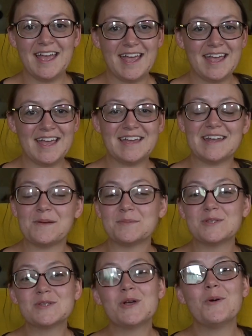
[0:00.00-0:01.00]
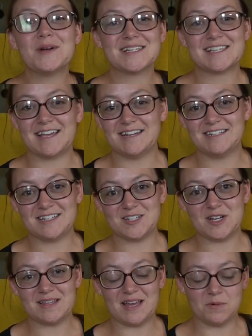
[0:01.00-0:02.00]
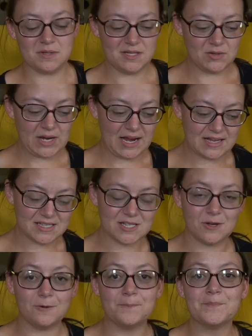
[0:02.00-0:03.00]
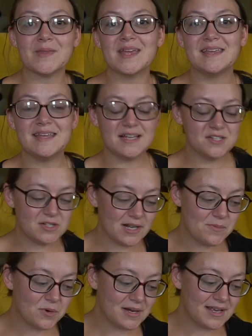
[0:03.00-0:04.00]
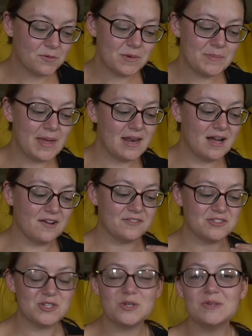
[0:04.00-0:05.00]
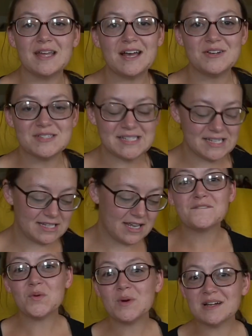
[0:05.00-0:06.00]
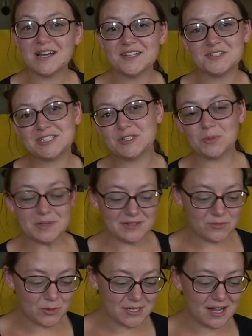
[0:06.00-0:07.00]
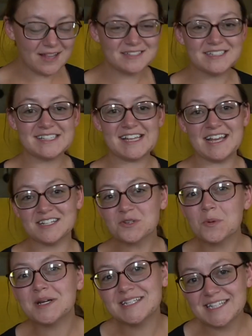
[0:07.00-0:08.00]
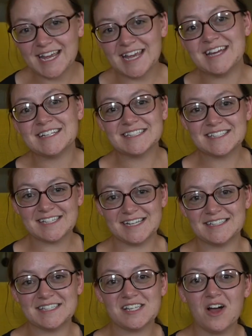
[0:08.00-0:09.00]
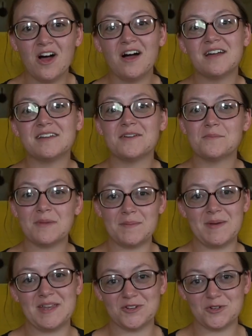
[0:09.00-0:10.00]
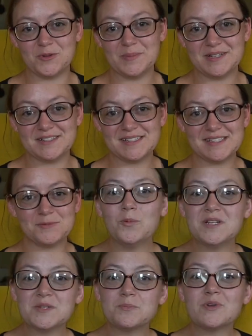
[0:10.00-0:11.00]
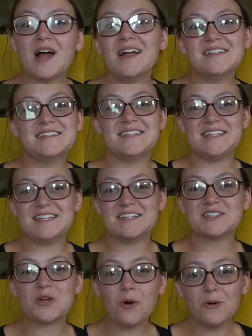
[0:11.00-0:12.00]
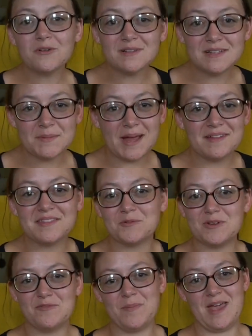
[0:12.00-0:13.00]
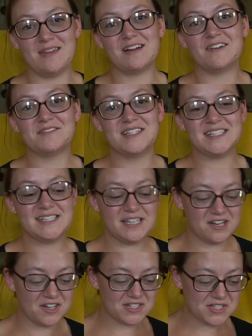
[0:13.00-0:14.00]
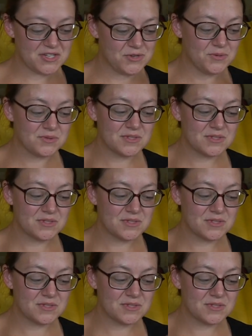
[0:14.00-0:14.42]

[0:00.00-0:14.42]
And I'm so excited to share that with you guys. So yesterday morning, we paid off $2,424.28 on my medical bills, which brought the total amount that we've paid off this year to